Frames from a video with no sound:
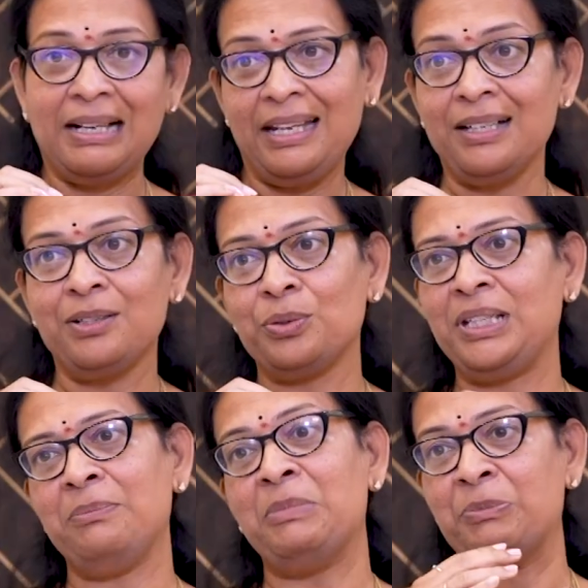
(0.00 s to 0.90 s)
cling to
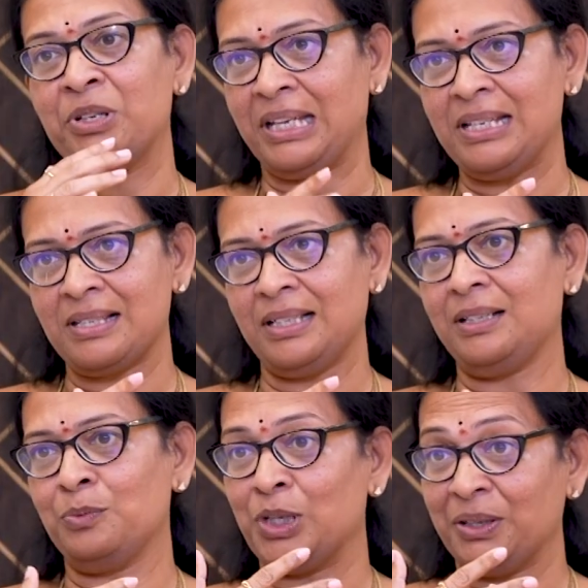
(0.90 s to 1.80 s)
the memories
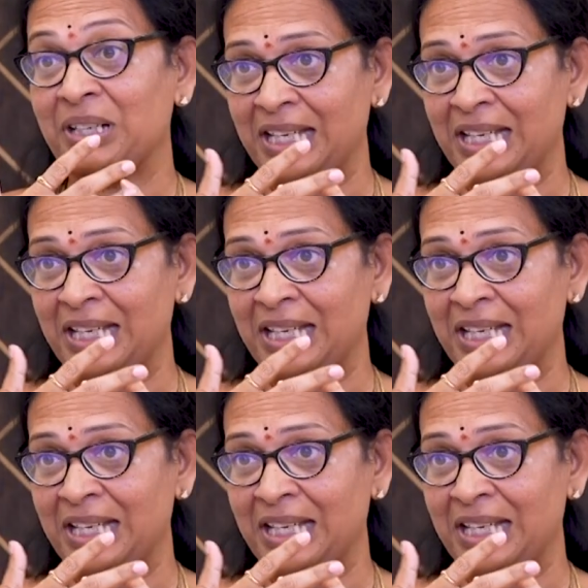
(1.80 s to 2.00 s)
and whatever